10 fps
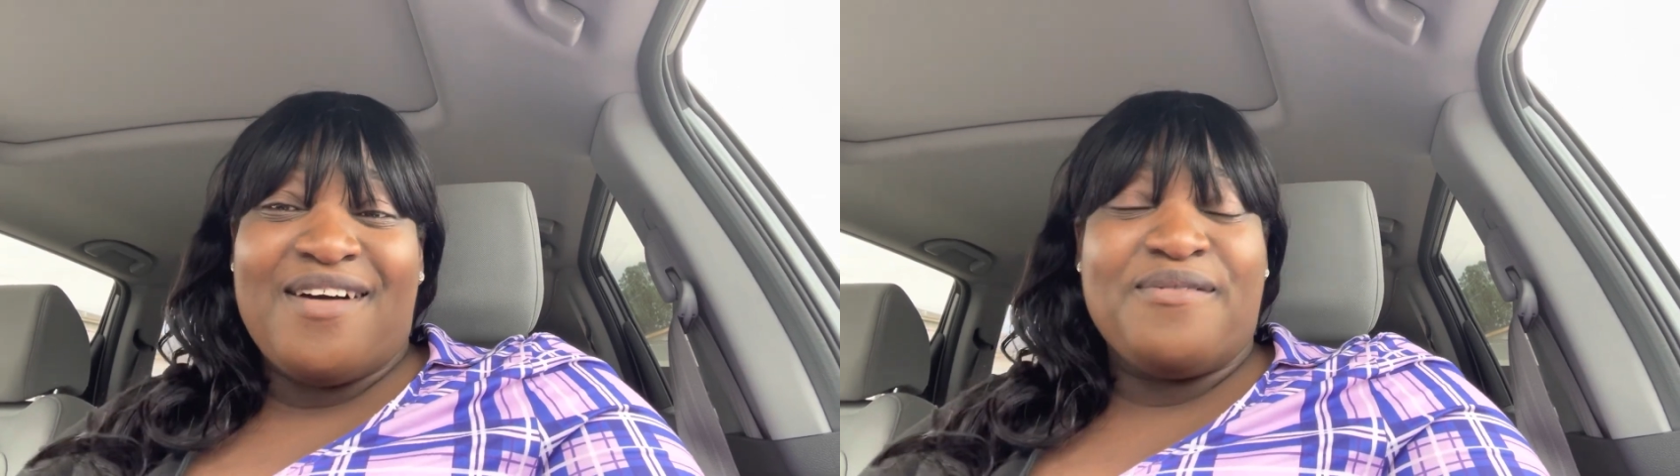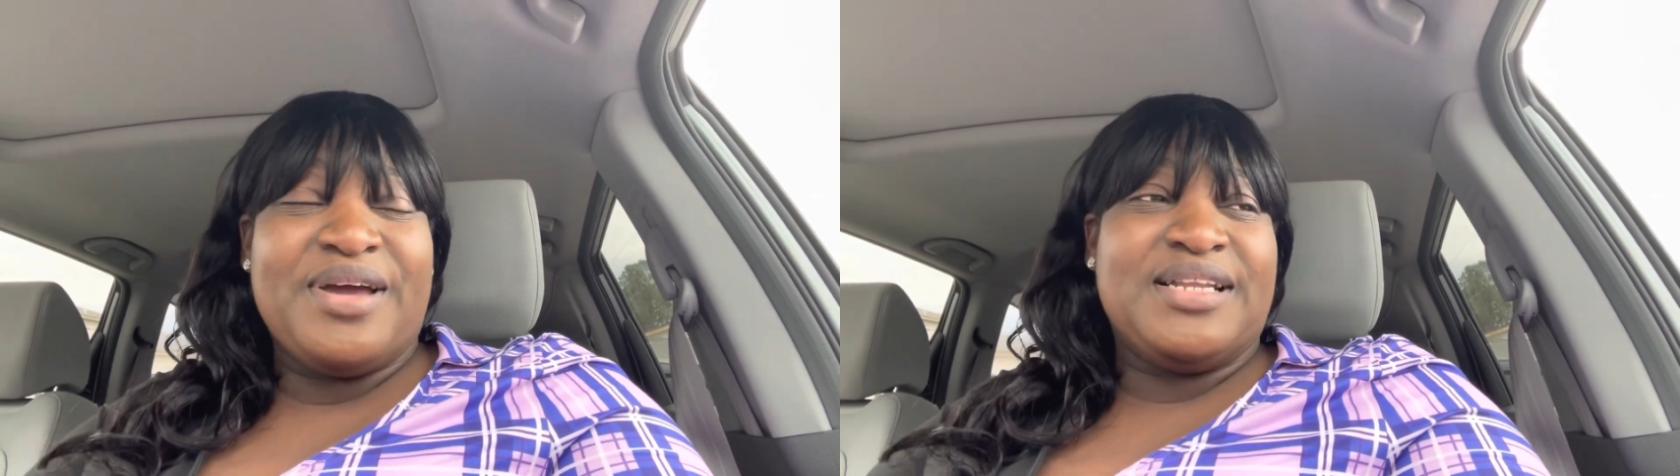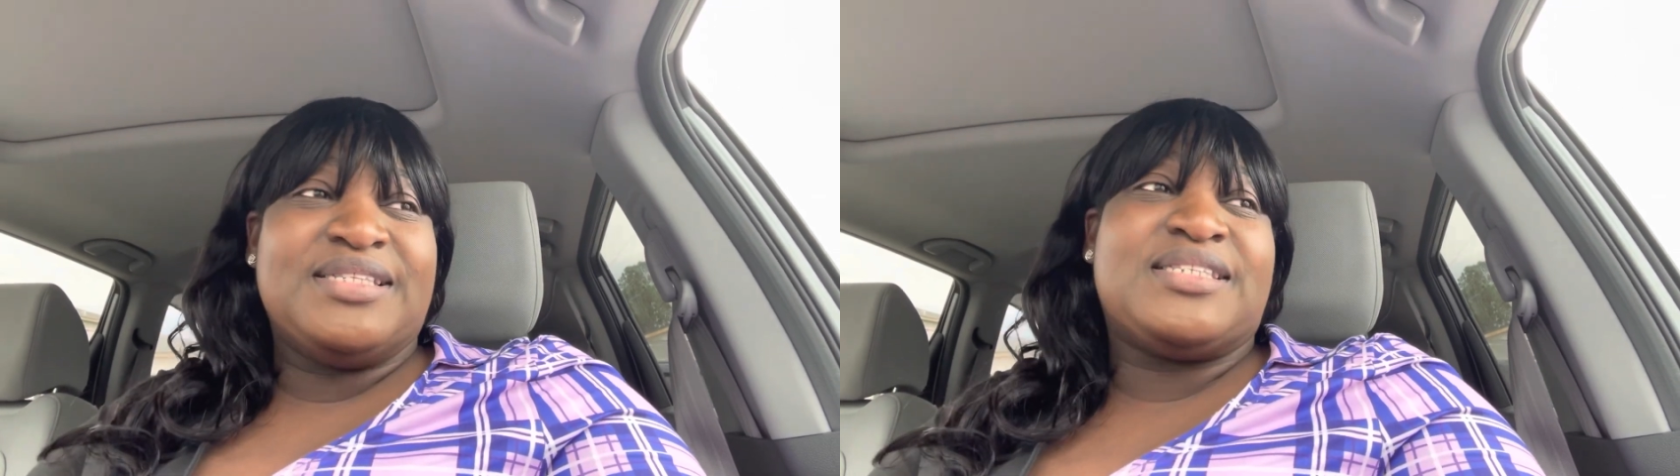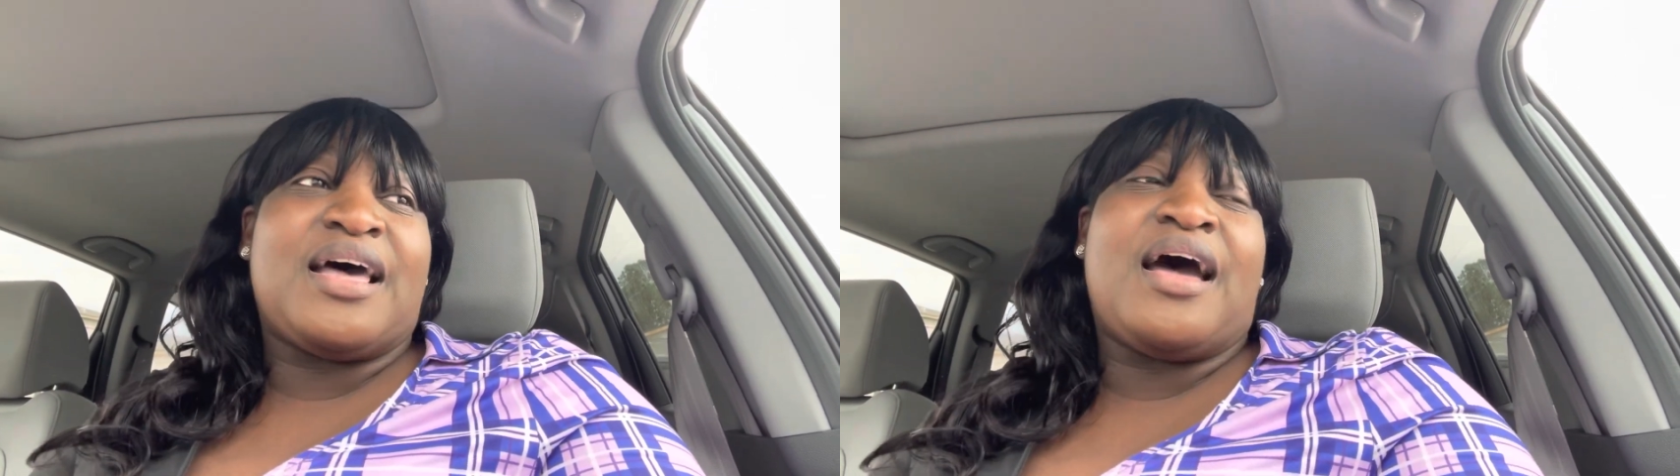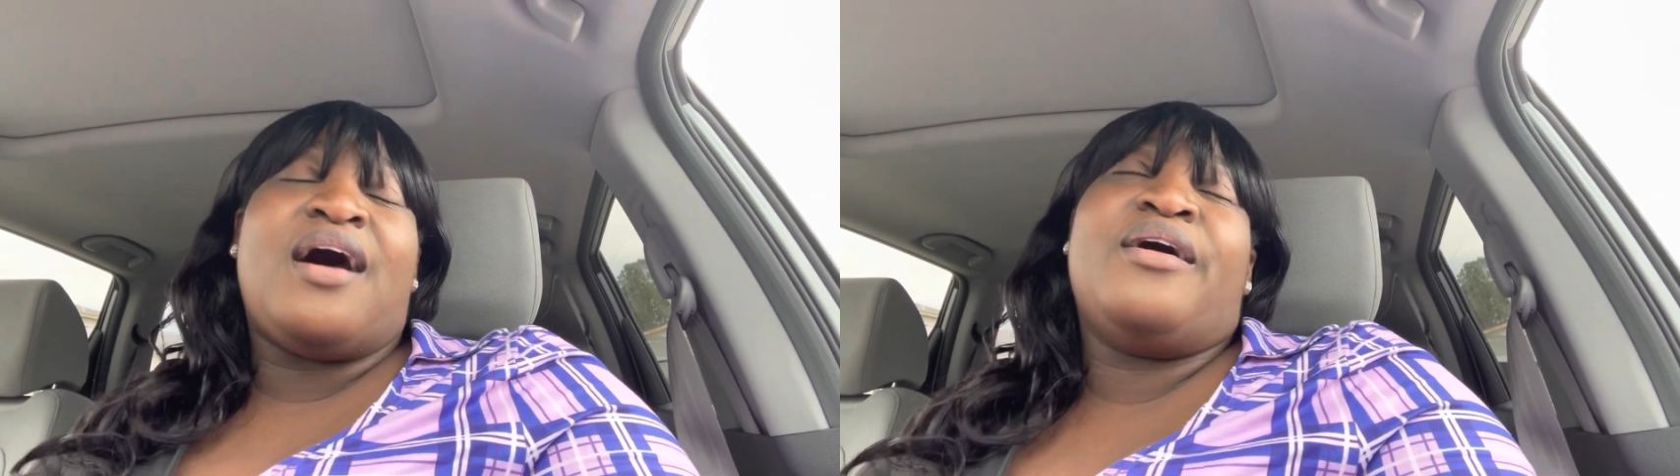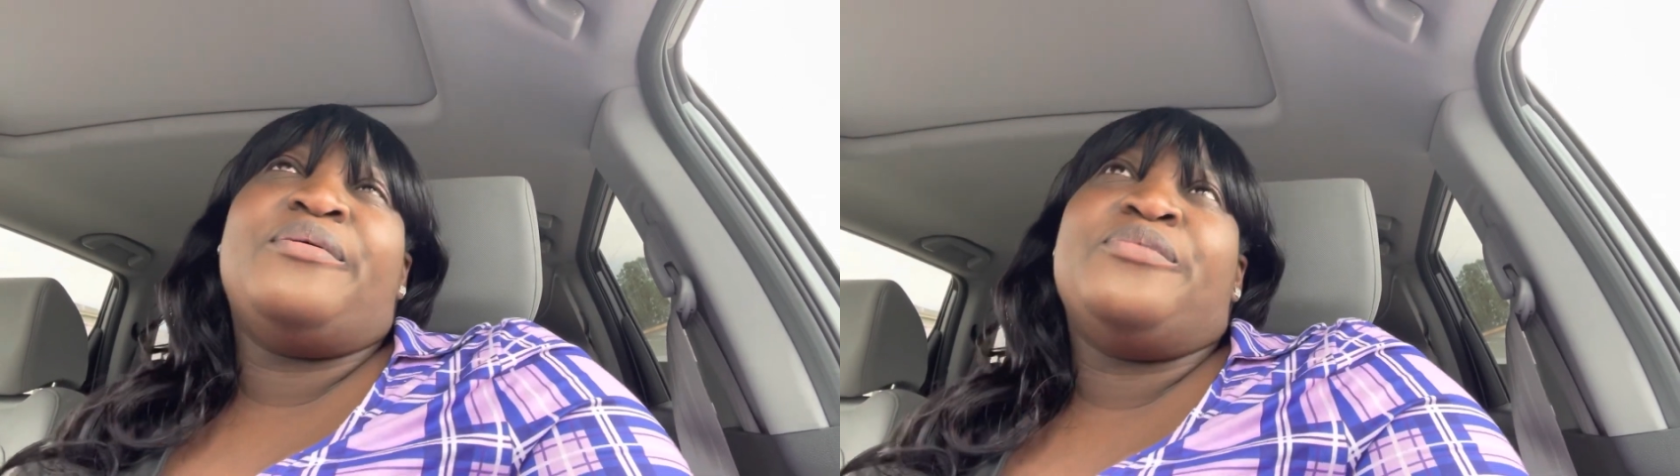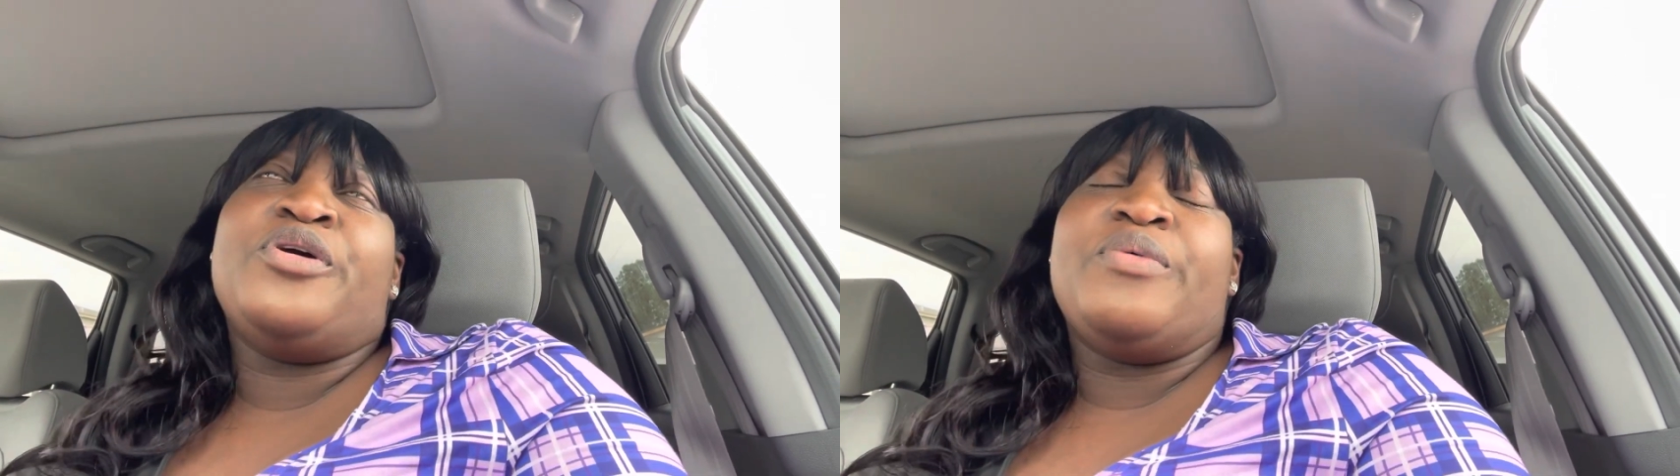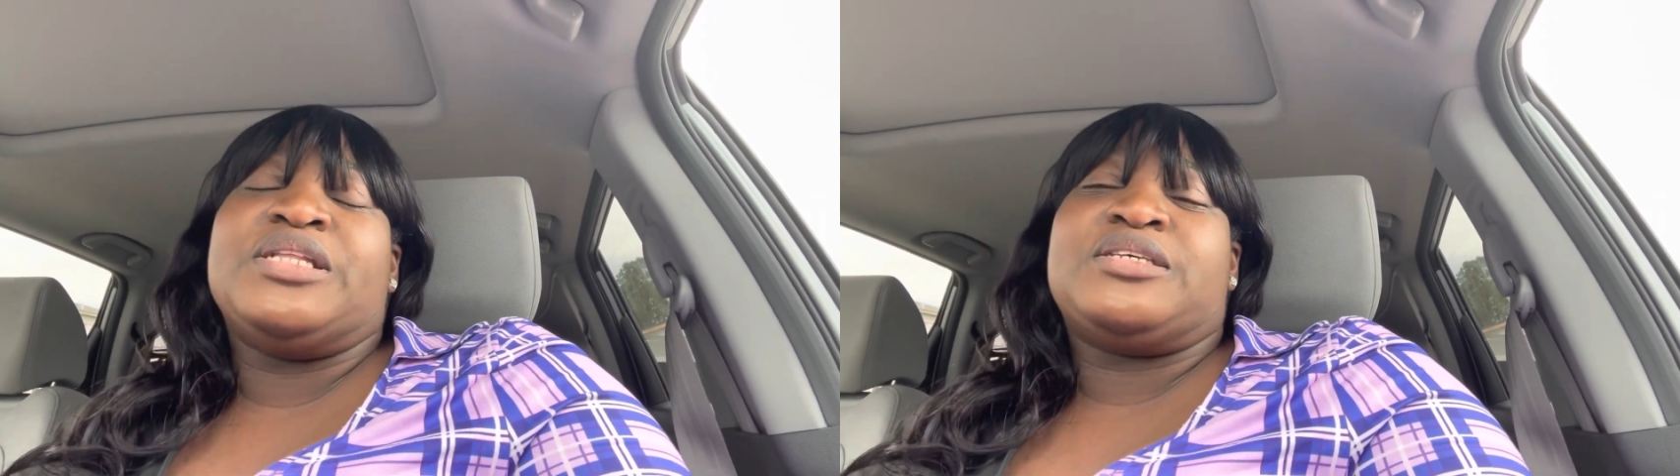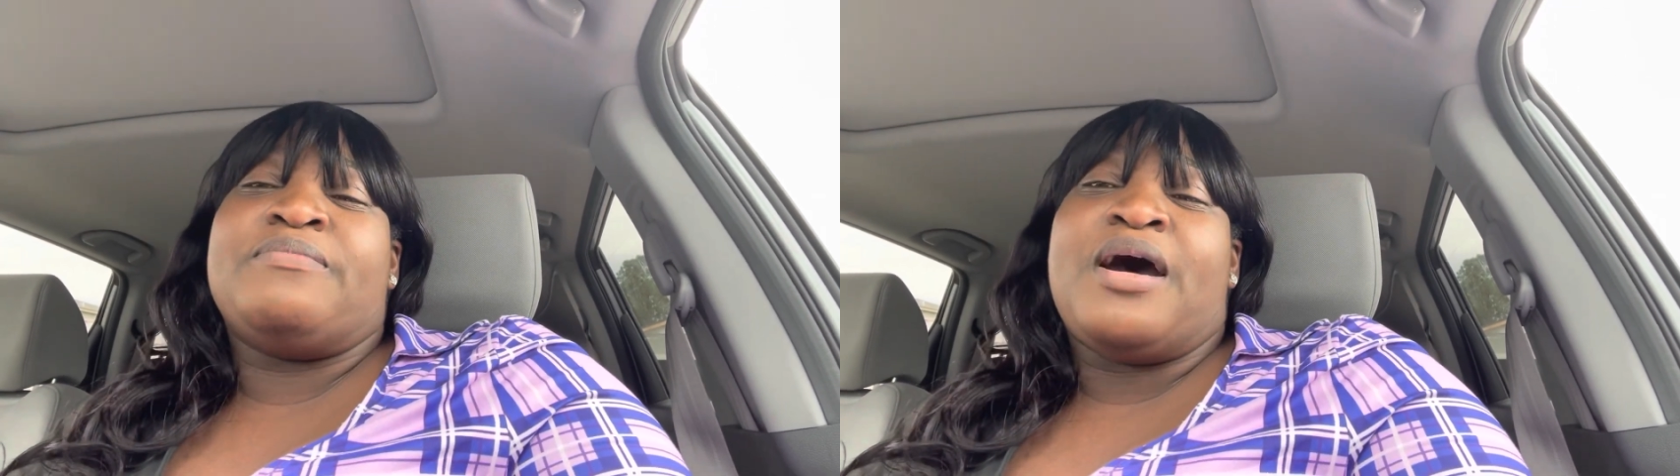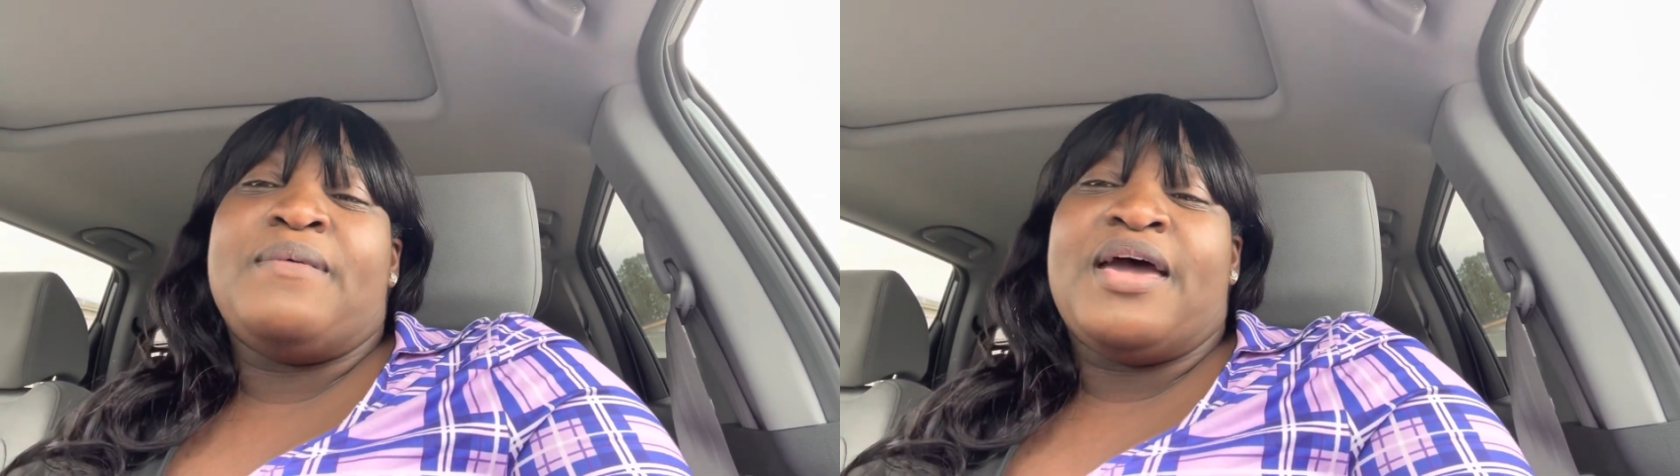we went to Bob